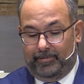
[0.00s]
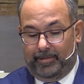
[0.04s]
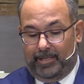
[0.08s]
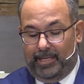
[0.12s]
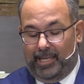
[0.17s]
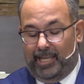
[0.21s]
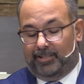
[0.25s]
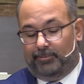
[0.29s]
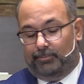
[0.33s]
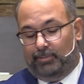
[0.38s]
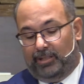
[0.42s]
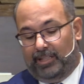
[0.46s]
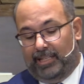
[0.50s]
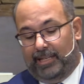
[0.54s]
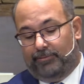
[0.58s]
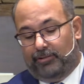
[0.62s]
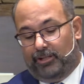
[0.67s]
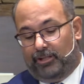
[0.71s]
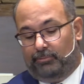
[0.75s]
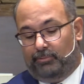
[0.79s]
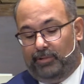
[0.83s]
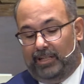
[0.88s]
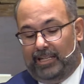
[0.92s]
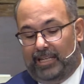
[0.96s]
As
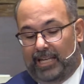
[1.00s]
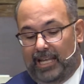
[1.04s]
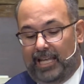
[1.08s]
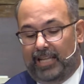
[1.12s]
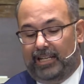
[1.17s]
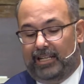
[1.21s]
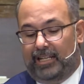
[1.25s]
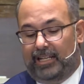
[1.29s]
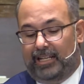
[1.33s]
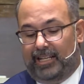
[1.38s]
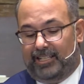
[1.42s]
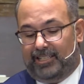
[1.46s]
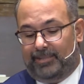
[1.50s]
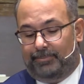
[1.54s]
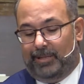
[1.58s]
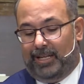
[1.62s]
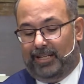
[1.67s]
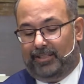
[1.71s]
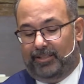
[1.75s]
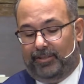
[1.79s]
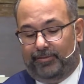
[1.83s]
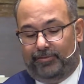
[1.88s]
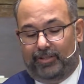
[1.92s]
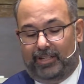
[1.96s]
believers, we cannot
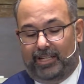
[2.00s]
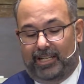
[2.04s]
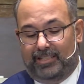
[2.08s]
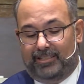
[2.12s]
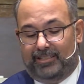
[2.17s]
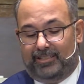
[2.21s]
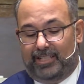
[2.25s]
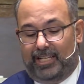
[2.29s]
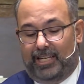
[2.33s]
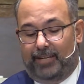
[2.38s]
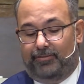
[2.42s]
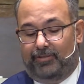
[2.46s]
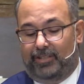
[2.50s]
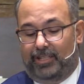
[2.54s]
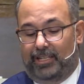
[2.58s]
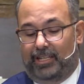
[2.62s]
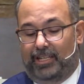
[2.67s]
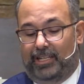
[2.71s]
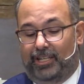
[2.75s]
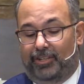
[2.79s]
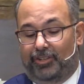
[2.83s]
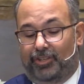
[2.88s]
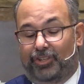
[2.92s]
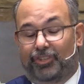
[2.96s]
expect to find safety
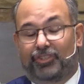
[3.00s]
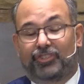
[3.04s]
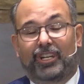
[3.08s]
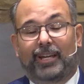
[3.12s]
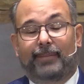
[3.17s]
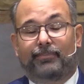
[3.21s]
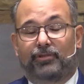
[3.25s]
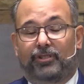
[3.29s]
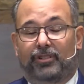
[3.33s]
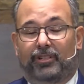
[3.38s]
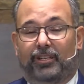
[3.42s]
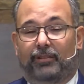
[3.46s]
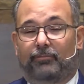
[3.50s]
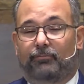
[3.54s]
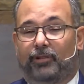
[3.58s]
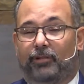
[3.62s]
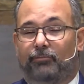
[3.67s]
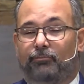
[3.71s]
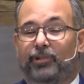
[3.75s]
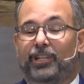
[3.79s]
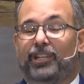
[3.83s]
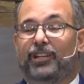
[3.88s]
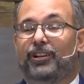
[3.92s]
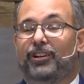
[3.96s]
in deception when
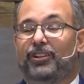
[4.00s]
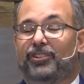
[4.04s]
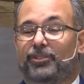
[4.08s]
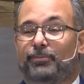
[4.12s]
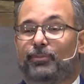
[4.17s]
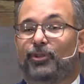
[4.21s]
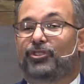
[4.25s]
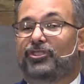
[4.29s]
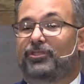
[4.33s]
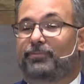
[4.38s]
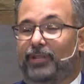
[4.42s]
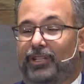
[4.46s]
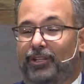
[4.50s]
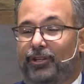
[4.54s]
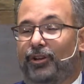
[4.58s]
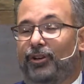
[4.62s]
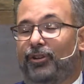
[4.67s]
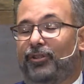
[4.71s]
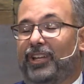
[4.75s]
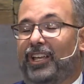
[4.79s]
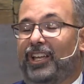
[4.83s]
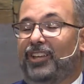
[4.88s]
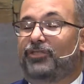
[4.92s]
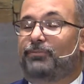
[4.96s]
we are supposed to be
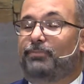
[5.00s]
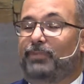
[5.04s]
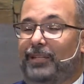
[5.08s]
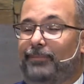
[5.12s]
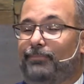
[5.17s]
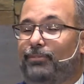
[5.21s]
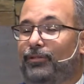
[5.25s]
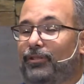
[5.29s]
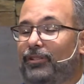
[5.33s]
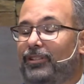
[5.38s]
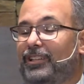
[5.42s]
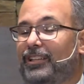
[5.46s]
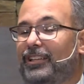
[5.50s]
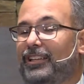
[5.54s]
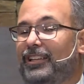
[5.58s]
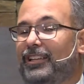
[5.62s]
known as people